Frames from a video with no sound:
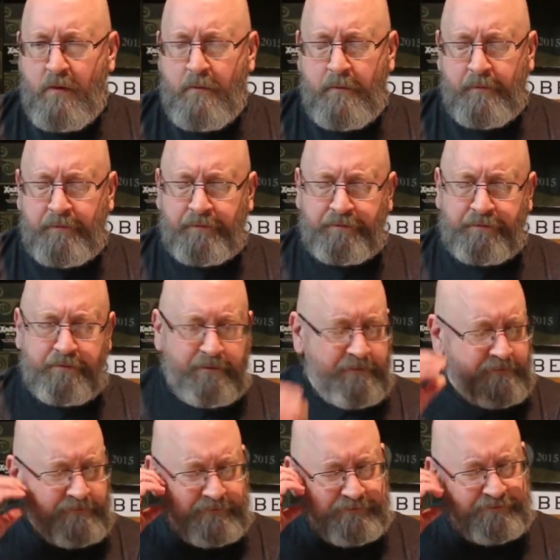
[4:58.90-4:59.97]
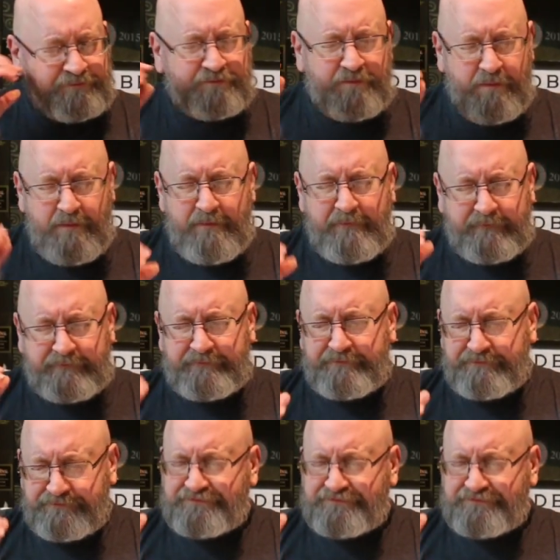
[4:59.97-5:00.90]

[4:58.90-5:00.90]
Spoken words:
Mmm, mmm, mmm, mmm.